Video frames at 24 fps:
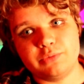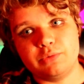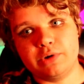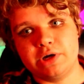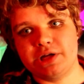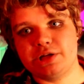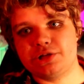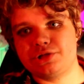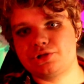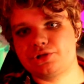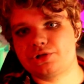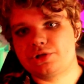
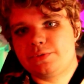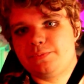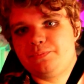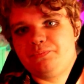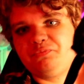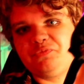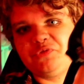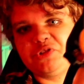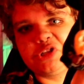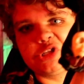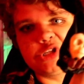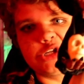witch.
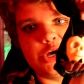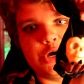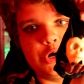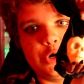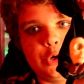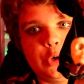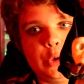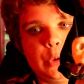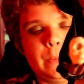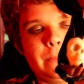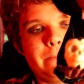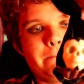
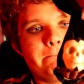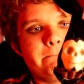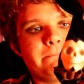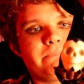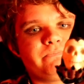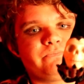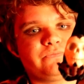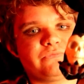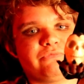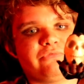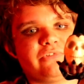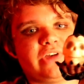So
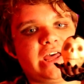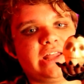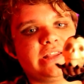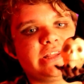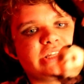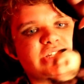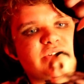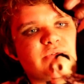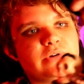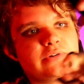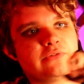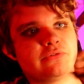I've had
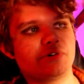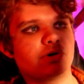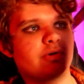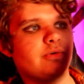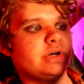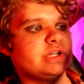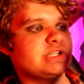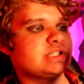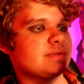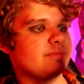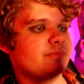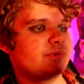this one for
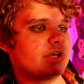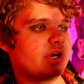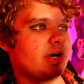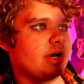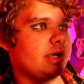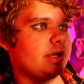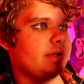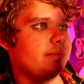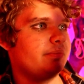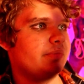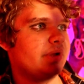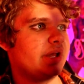quite some
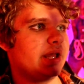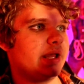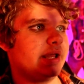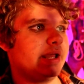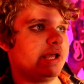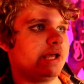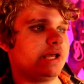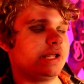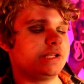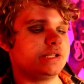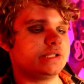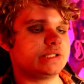time,
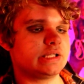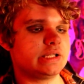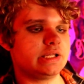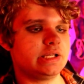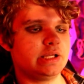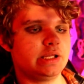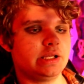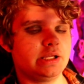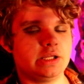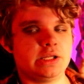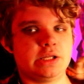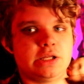and
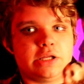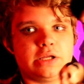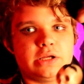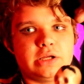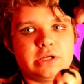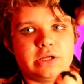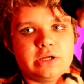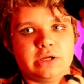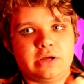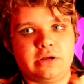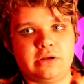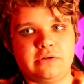
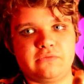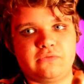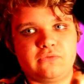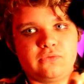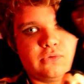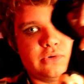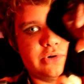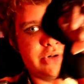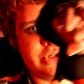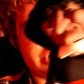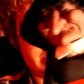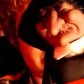
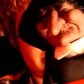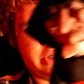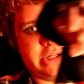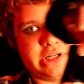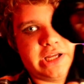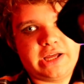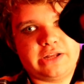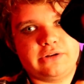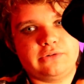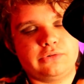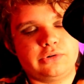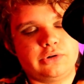unfortunately
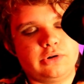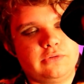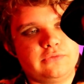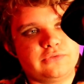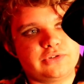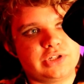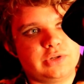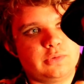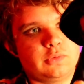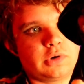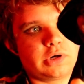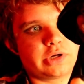I don't know if
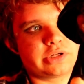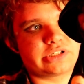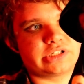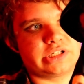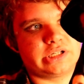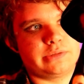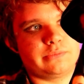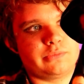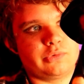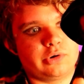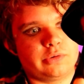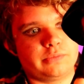she works
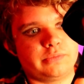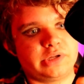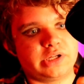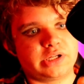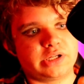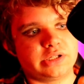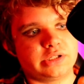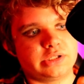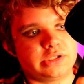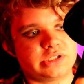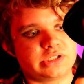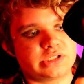anymore
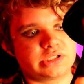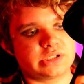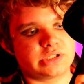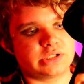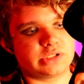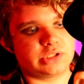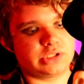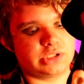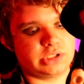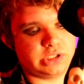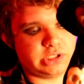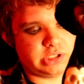because
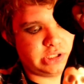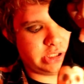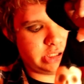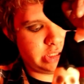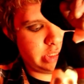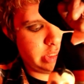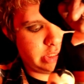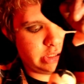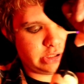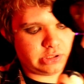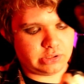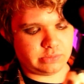
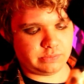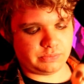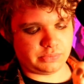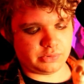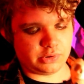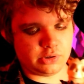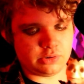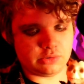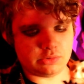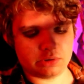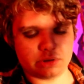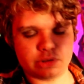she
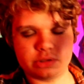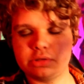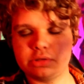broke